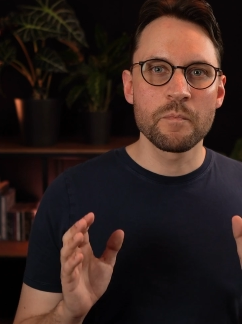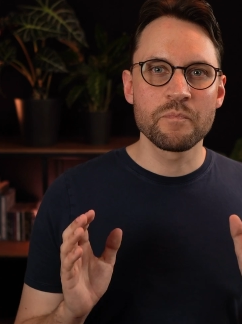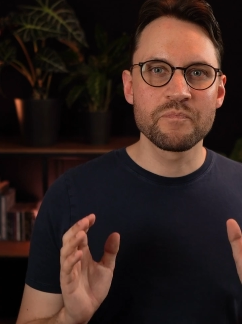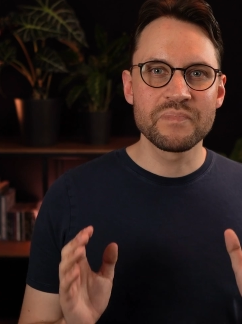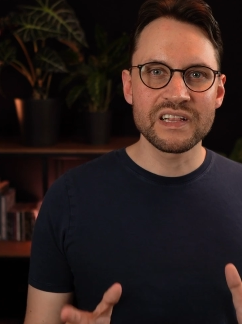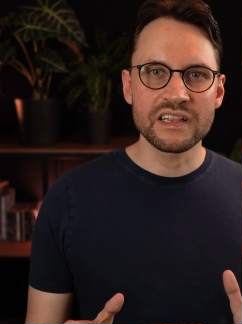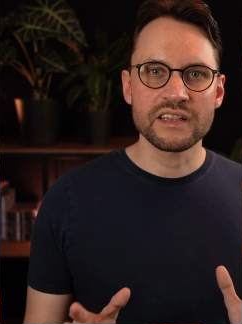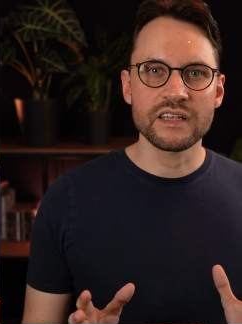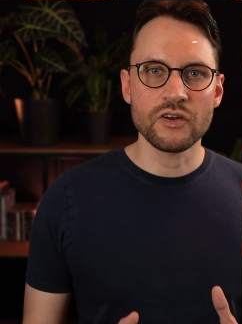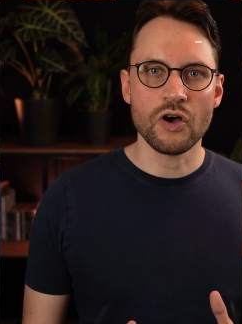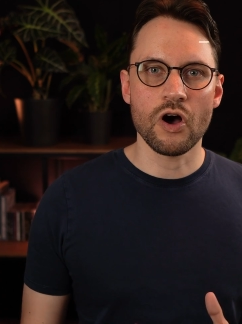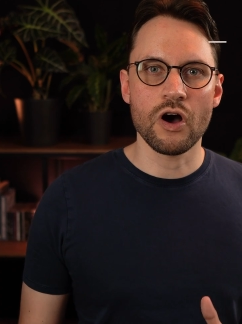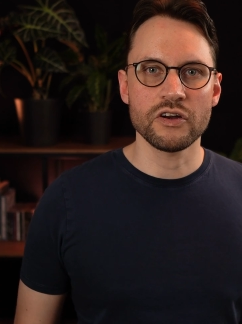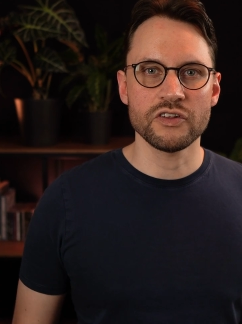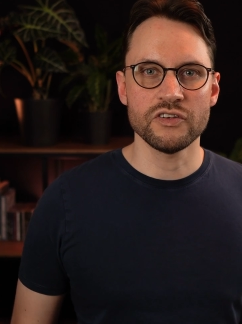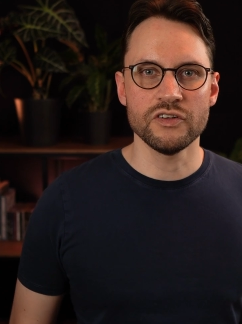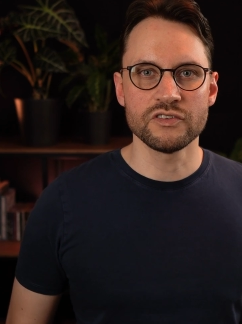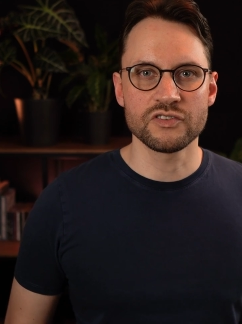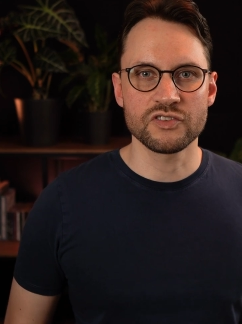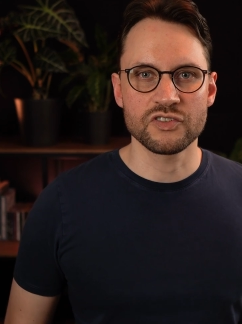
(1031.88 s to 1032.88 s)
Build an
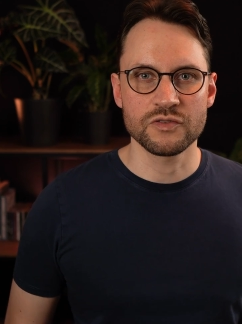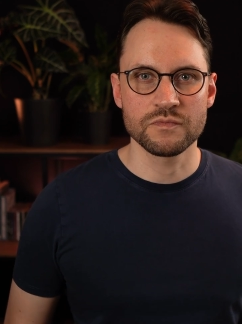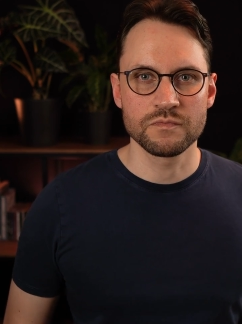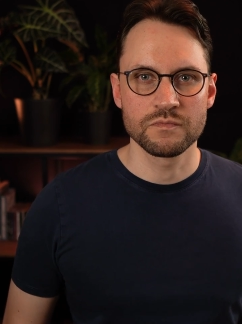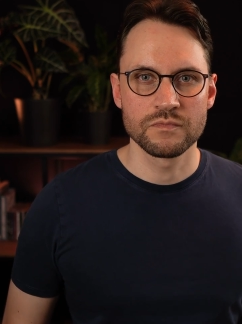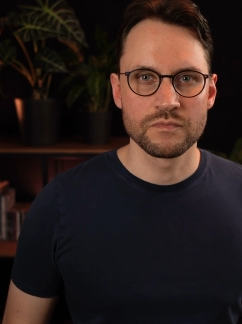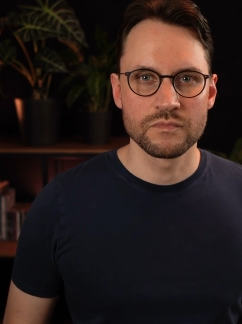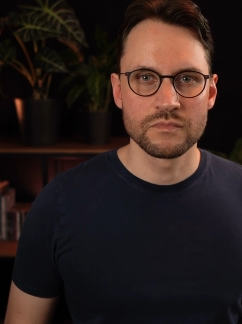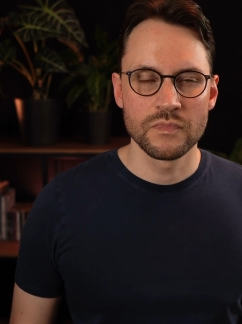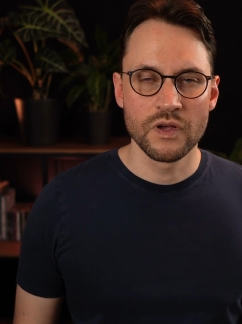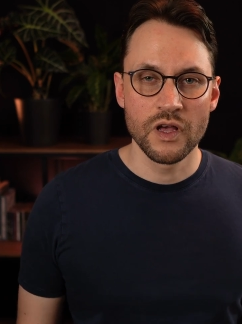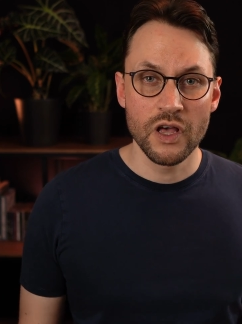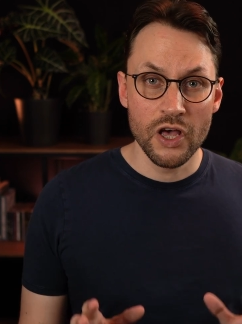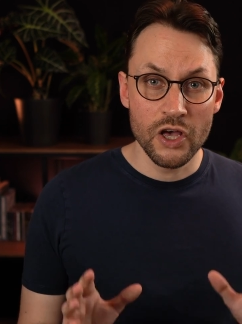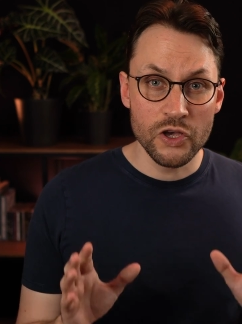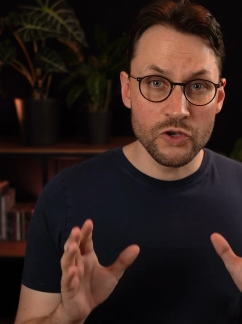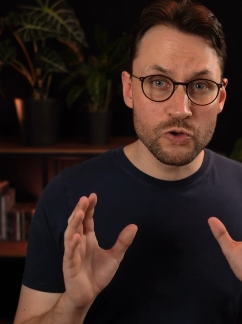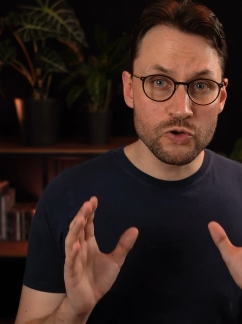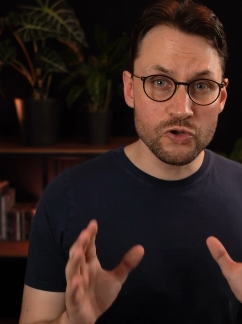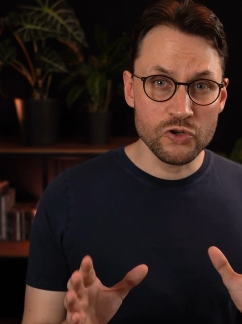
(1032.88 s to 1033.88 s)
audience.
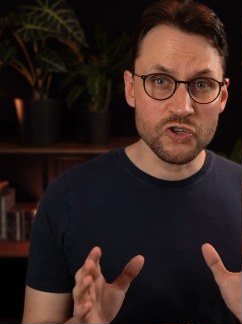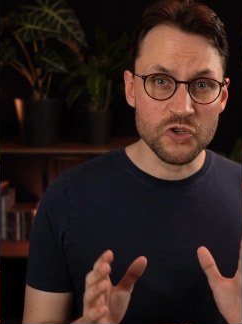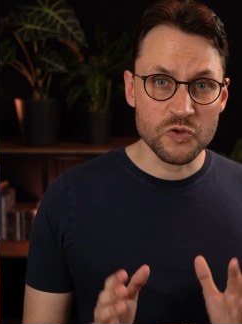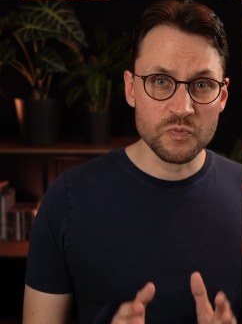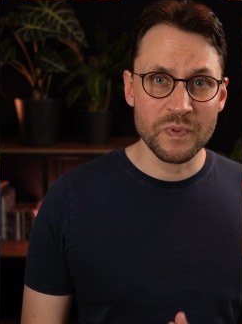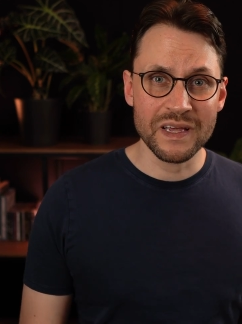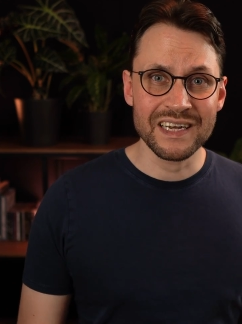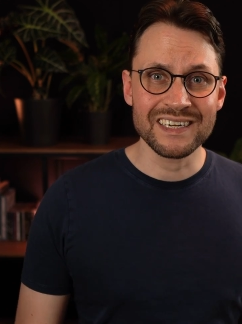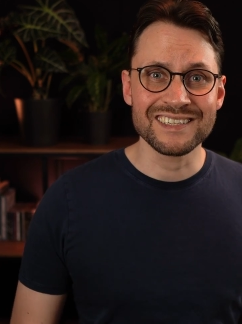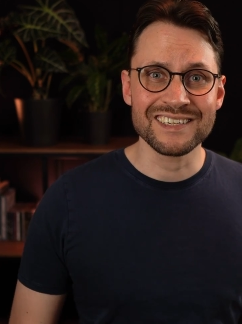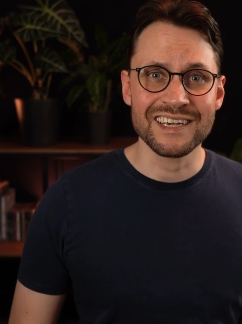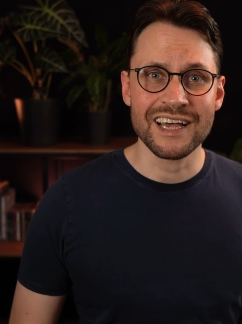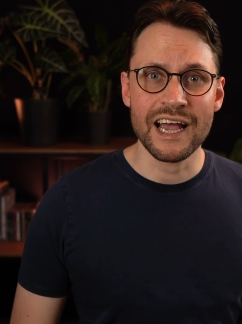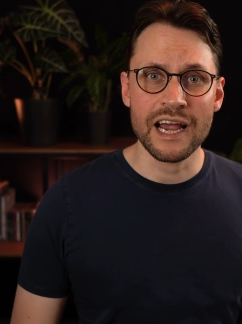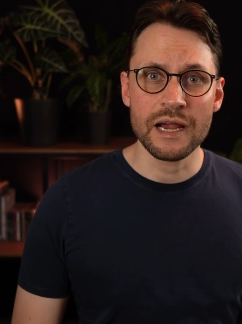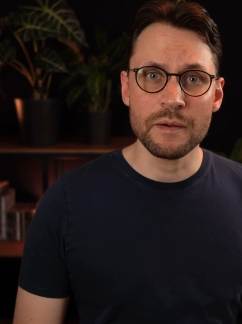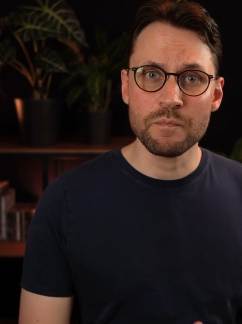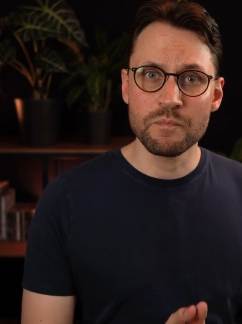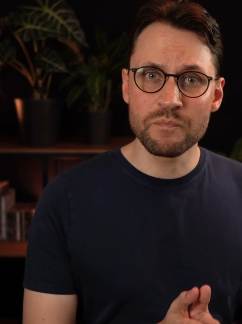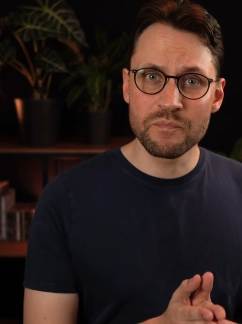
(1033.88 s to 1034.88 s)
You should spend
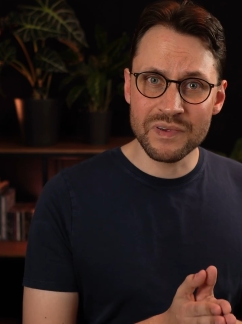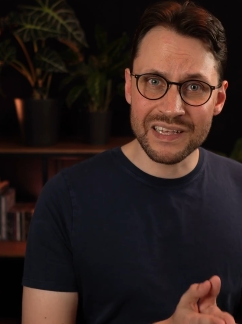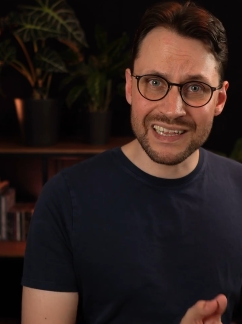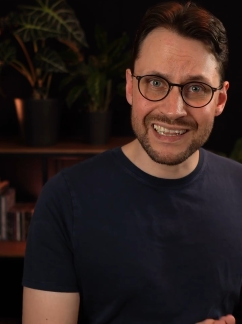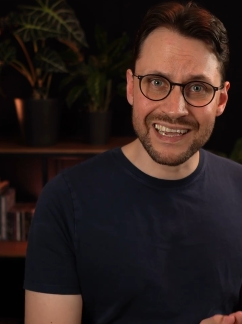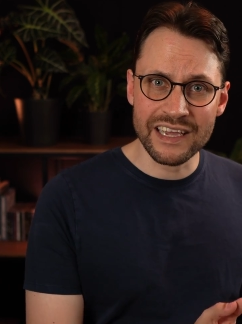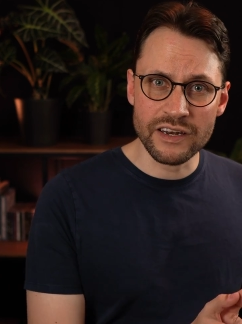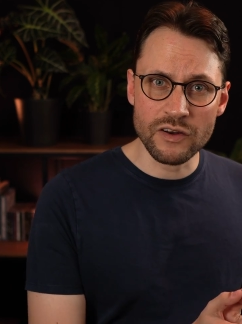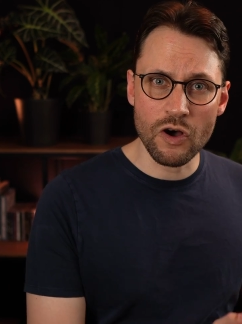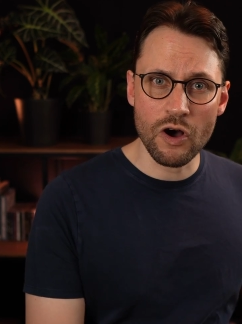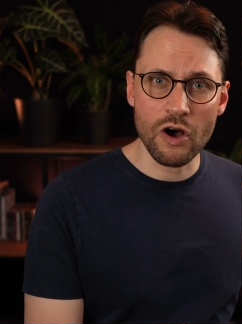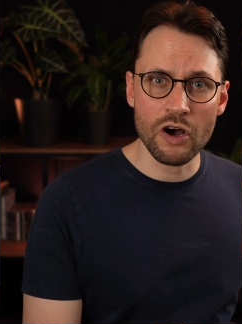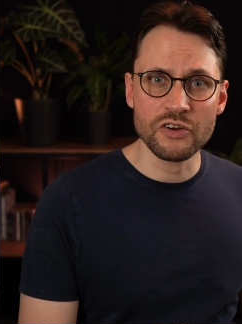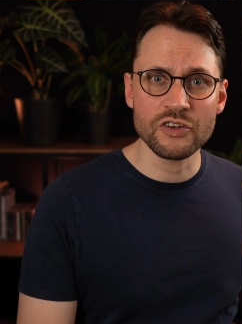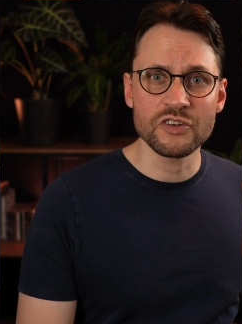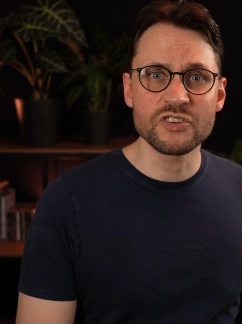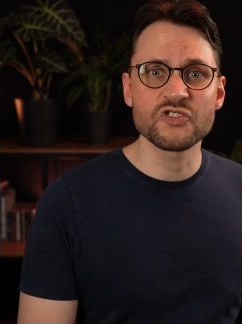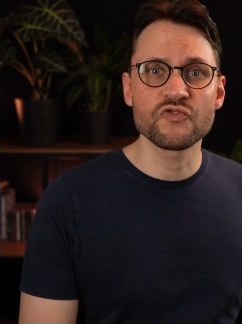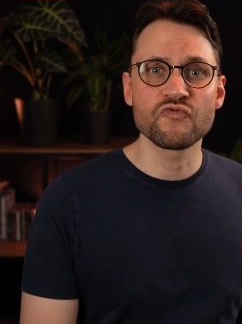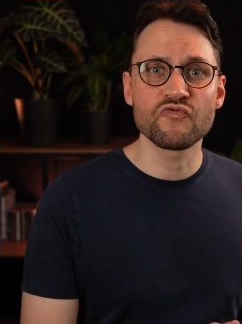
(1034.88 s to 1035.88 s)
time building an
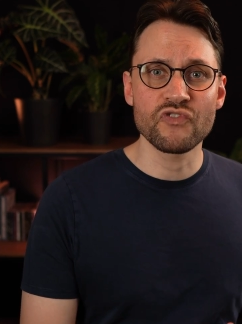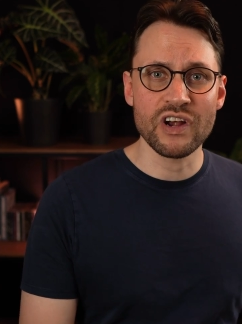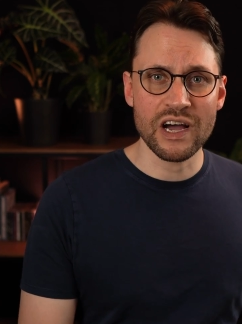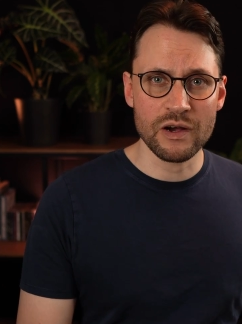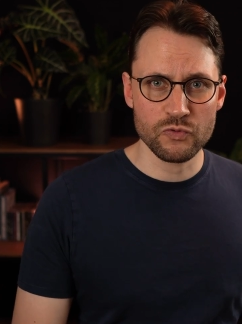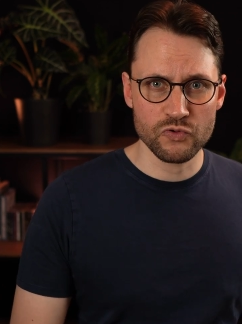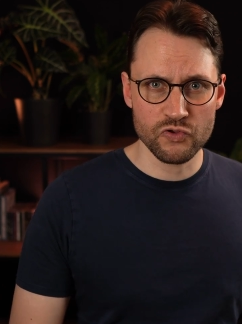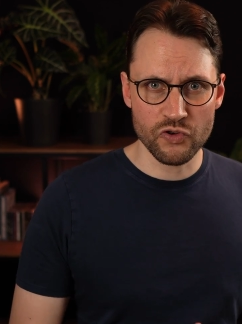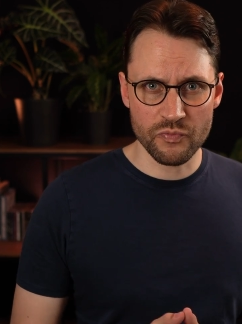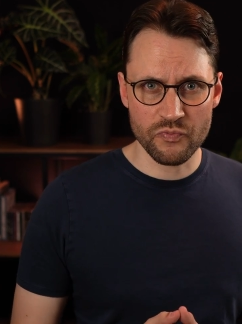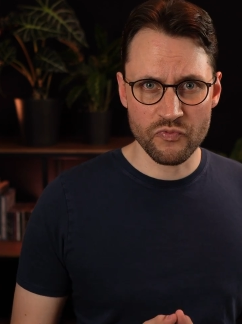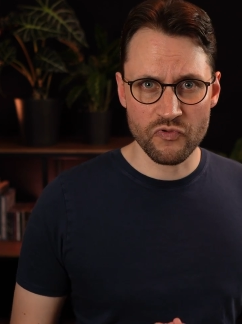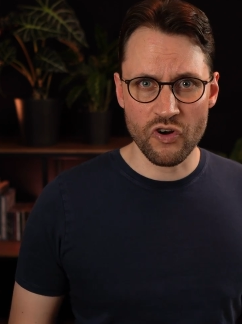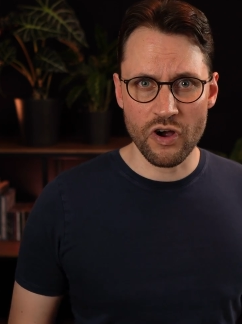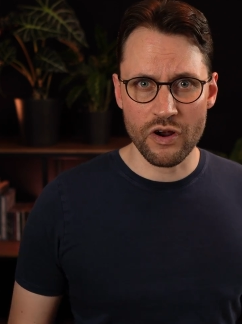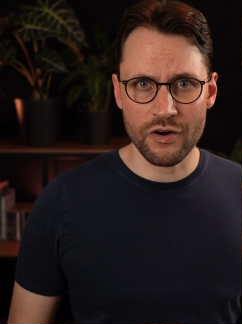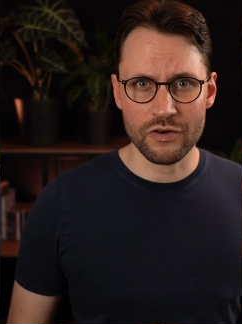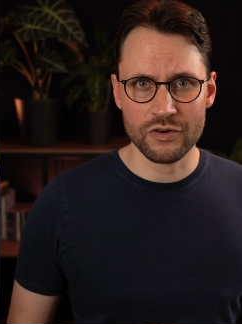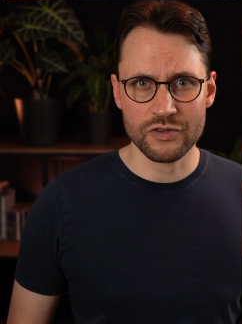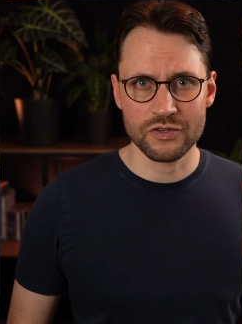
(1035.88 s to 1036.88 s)
audience around your
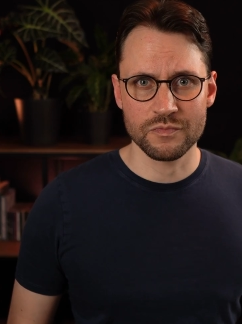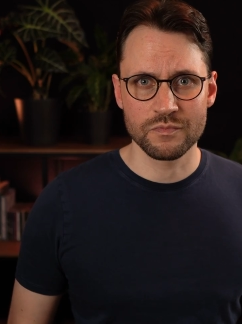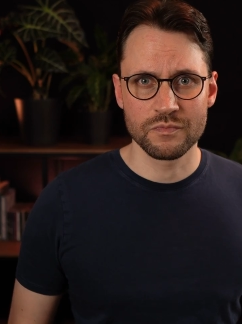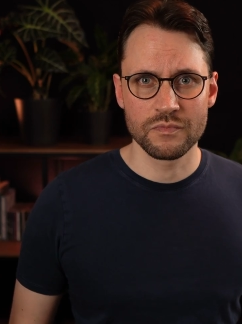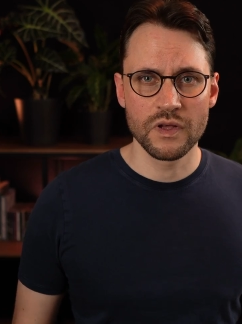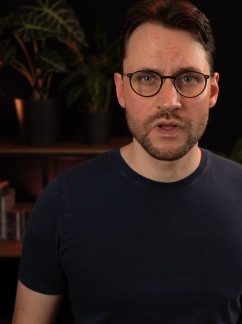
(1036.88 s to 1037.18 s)
product.